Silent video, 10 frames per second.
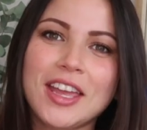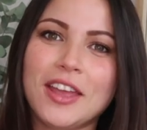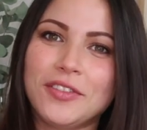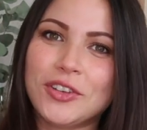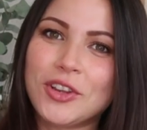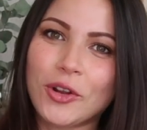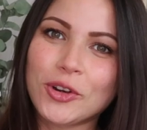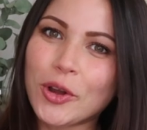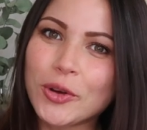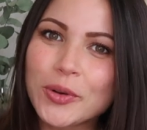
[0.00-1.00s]
If you
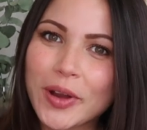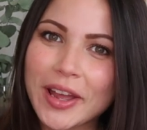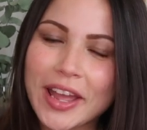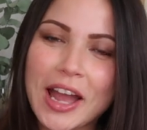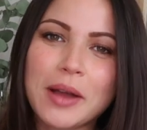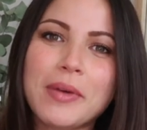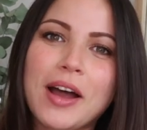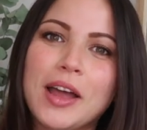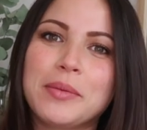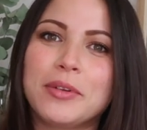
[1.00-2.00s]
don't know who I am,
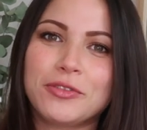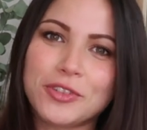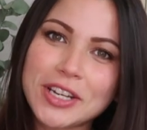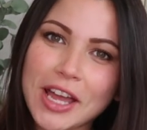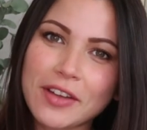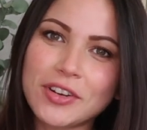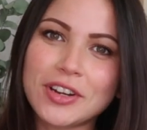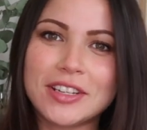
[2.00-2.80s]
I'm a freediver,